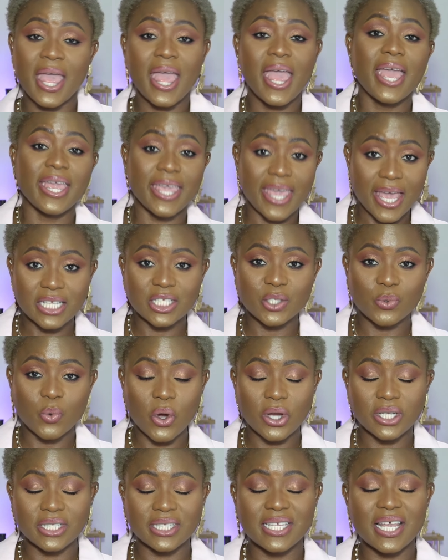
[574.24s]
and guess
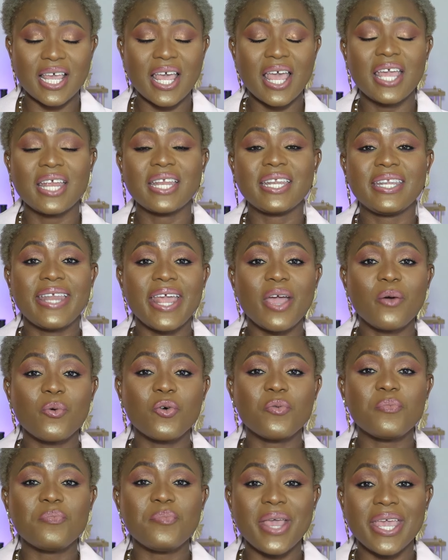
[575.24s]
what? They
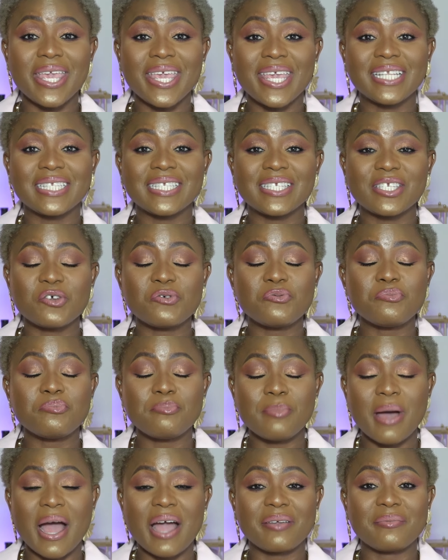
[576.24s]
will make it to
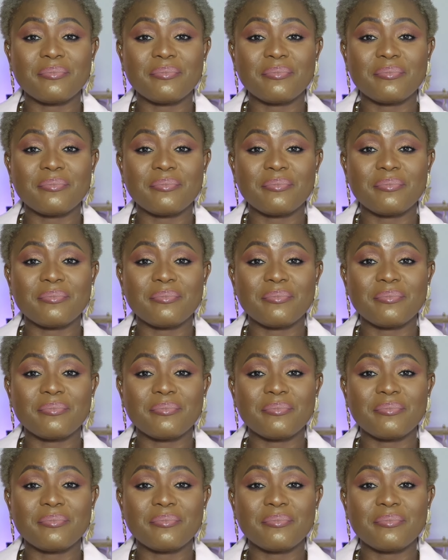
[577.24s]
my